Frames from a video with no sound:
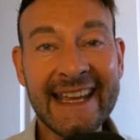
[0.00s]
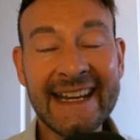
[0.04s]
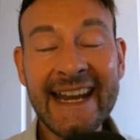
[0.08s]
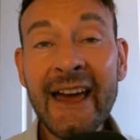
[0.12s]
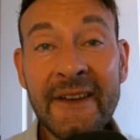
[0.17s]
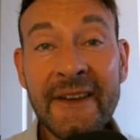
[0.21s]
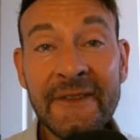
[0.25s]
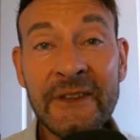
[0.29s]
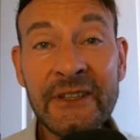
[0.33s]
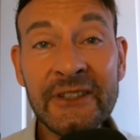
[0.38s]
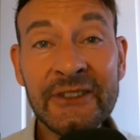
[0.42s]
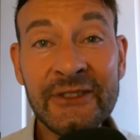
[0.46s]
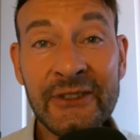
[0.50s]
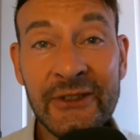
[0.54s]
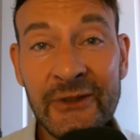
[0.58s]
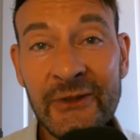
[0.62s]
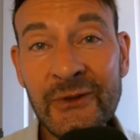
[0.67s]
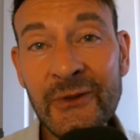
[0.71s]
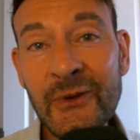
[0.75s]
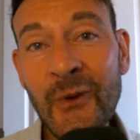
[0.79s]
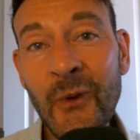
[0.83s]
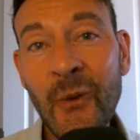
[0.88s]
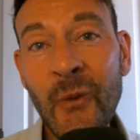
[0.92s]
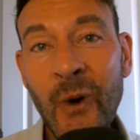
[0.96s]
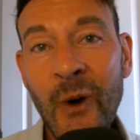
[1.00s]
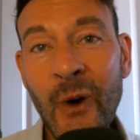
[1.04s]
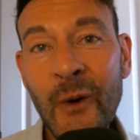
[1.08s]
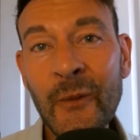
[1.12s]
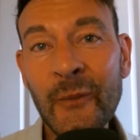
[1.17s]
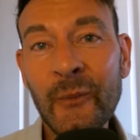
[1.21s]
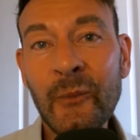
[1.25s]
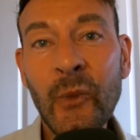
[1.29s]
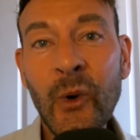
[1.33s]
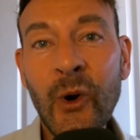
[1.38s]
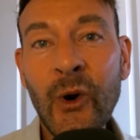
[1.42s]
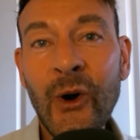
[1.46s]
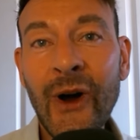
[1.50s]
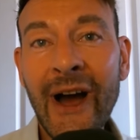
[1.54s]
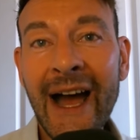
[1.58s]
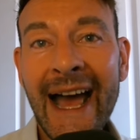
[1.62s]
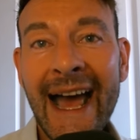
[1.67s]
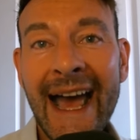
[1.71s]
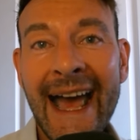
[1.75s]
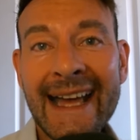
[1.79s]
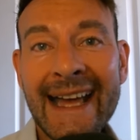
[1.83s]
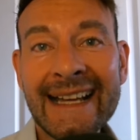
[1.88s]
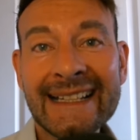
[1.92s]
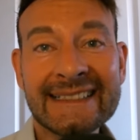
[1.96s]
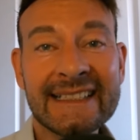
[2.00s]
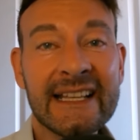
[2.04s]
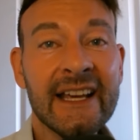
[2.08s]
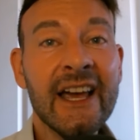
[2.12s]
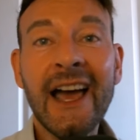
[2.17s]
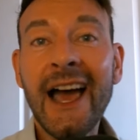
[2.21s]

Now, if you do want more hacks,